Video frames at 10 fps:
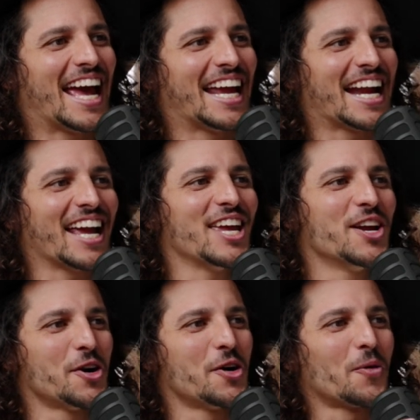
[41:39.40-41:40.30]
And
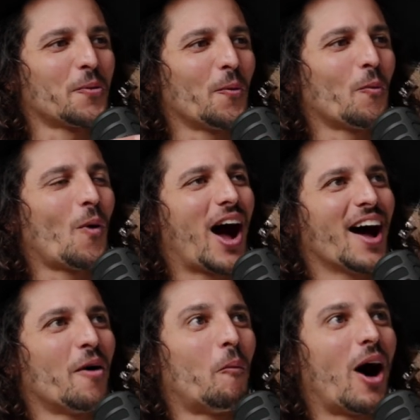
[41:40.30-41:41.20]
hear what
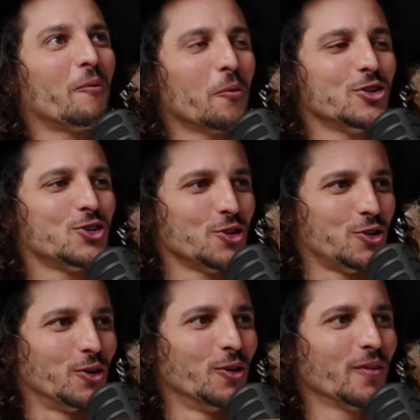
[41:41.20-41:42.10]
would you
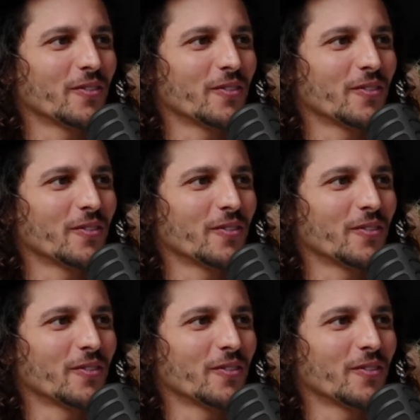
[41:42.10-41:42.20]
do?